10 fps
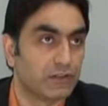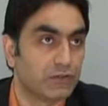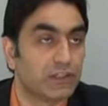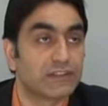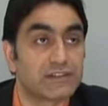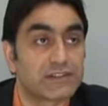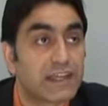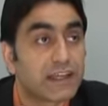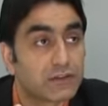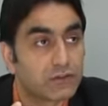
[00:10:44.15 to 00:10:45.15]
To
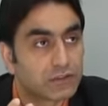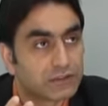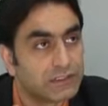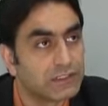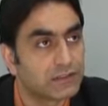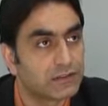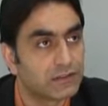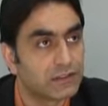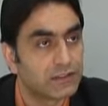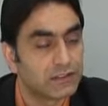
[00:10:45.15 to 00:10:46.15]
understand your deen,
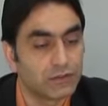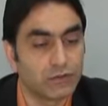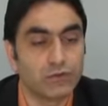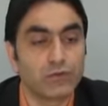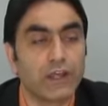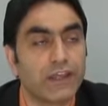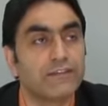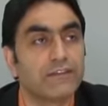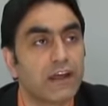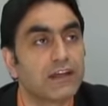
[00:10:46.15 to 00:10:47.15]
you have
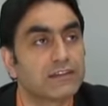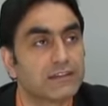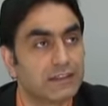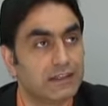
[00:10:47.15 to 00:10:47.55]
not